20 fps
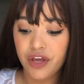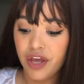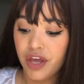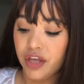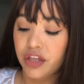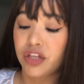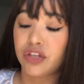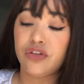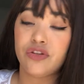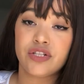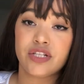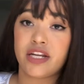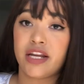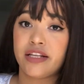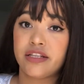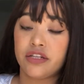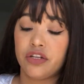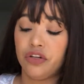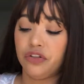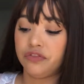you can use it
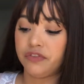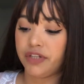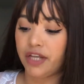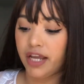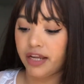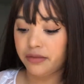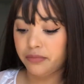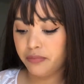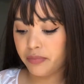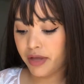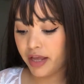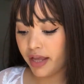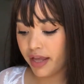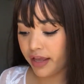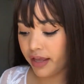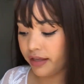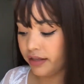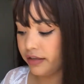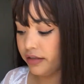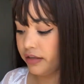as an overnight
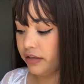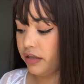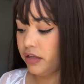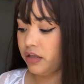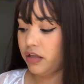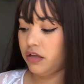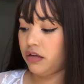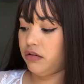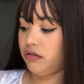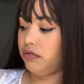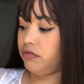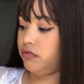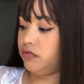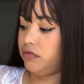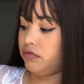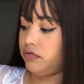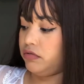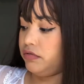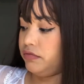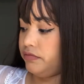bag
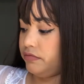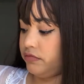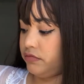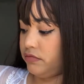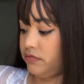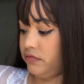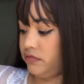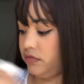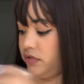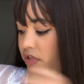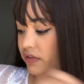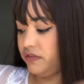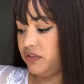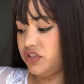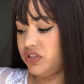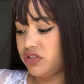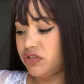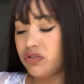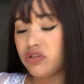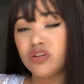or even
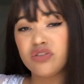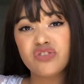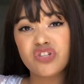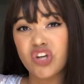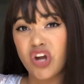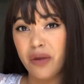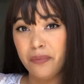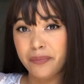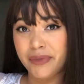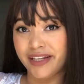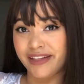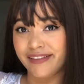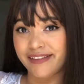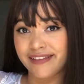just to go shopping